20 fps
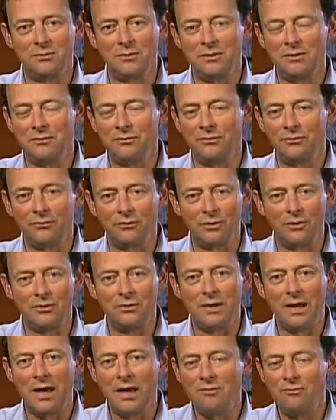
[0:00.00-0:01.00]
We have
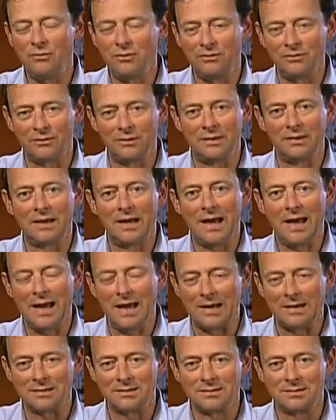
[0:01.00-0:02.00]
thrown everything
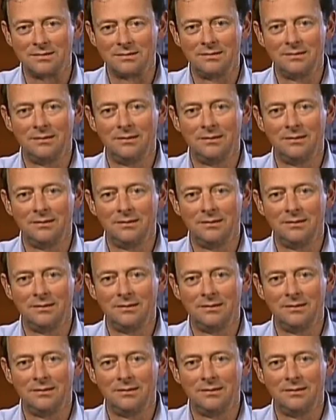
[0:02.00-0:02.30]
at